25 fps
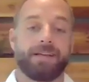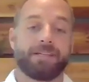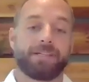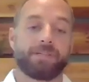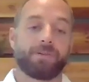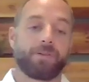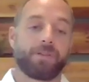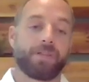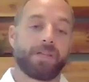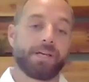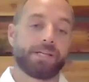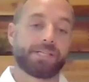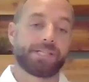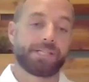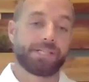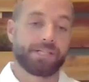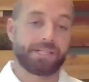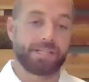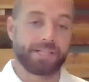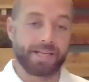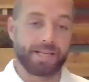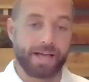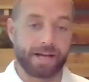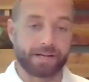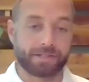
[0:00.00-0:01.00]
So this is
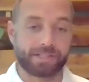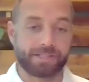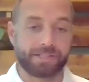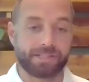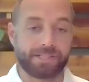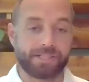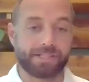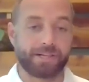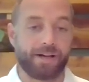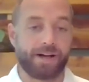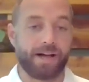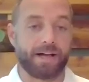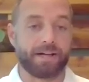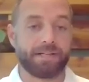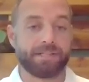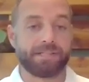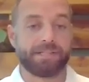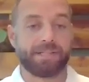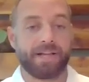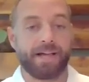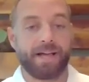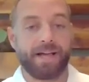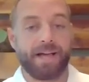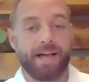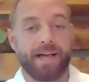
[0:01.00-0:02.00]
the
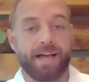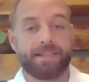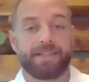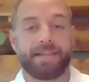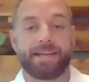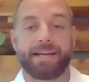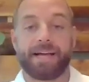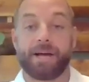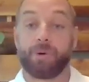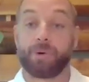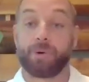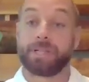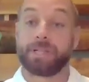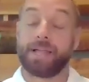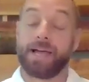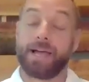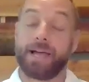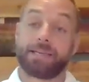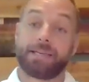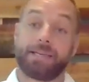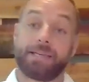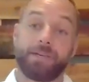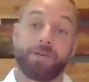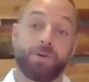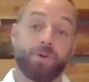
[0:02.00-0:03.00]
exercise that I would
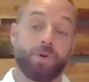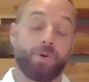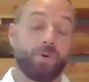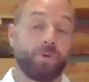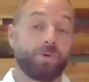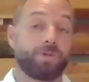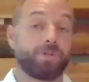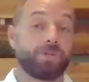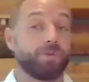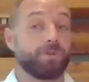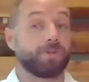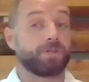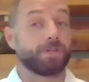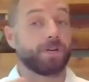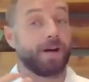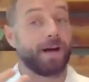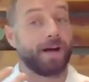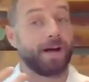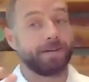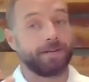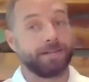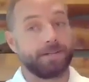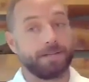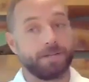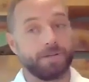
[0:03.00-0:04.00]
like you to
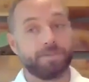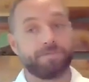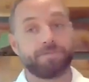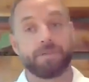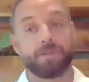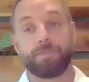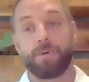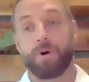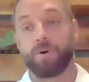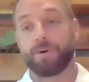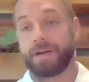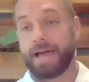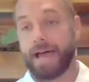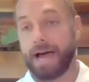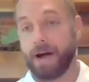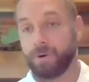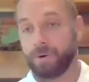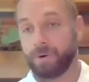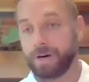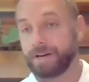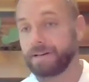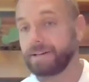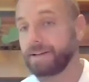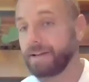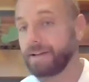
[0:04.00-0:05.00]
try to do for about an
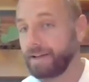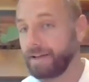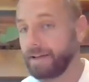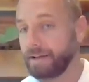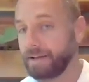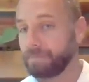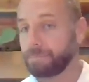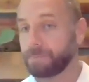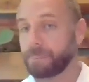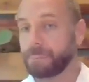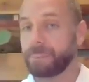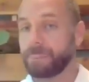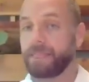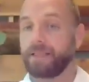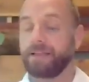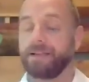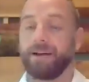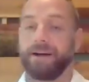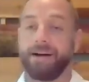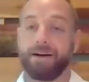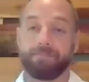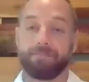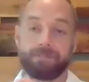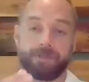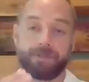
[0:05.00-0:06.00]
hour a day.
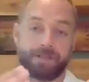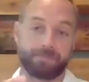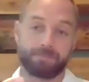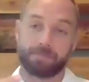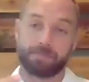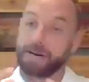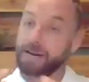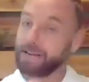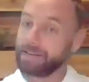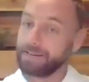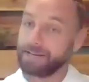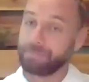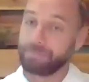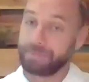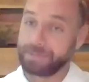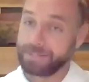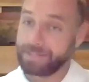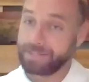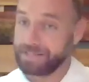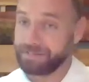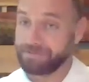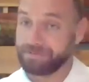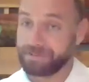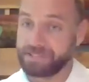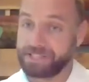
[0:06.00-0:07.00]
You can break it up into
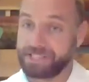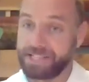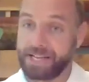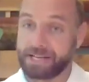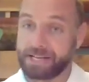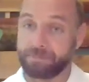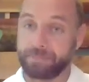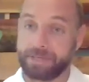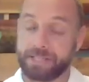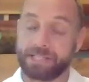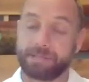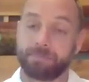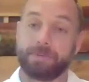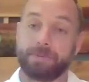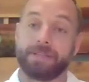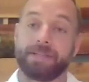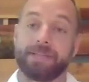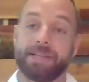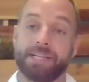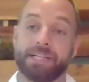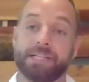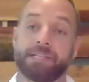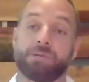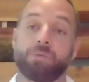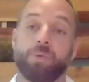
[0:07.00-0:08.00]
different segments, but
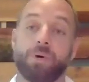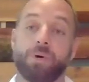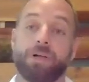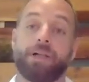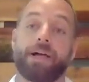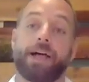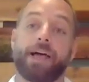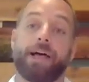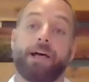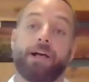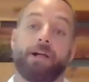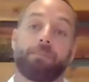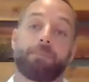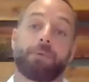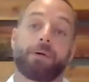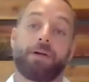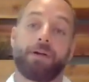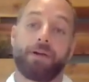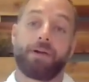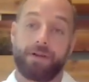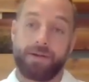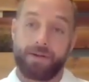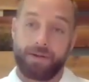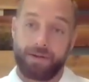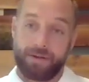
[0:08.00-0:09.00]
this will help
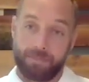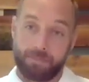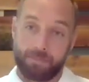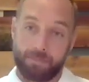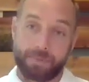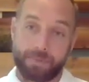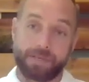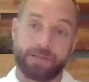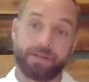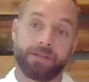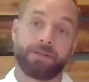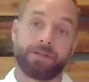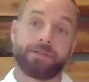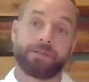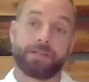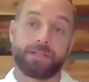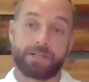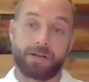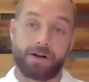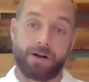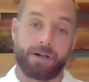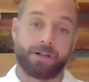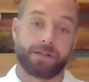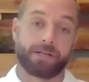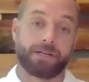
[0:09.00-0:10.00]
build your
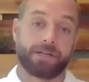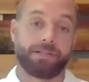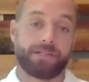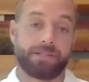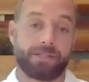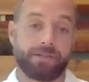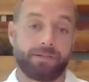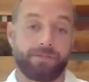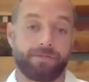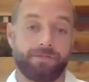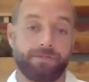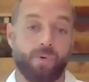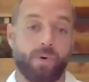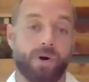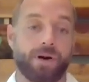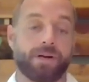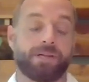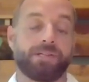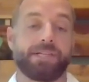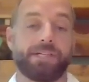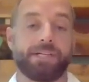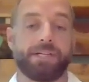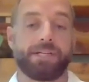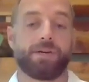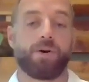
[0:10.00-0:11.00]
tolerance for
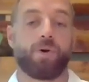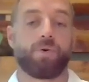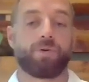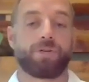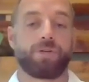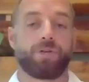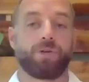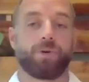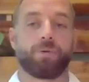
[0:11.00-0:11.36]
CO2,